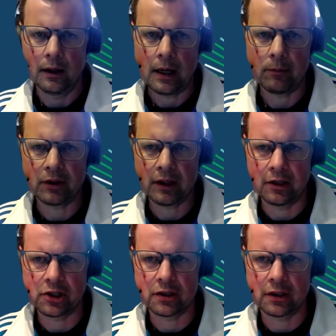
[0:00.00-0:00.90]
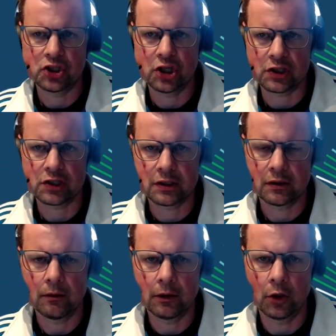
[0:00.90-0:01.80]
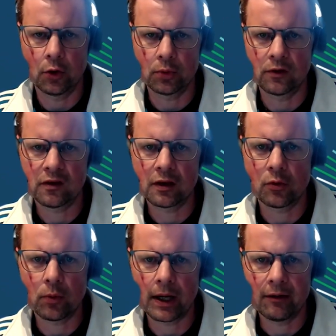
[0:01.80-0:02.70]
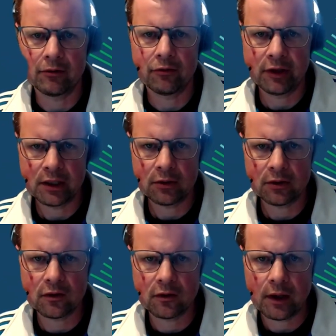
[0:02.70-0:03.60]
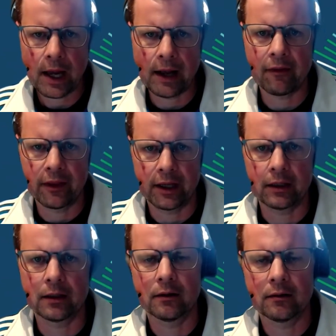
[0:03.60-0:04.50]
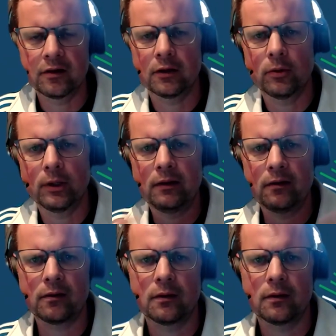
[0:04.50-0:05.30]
application that just loads the derived fields and then generates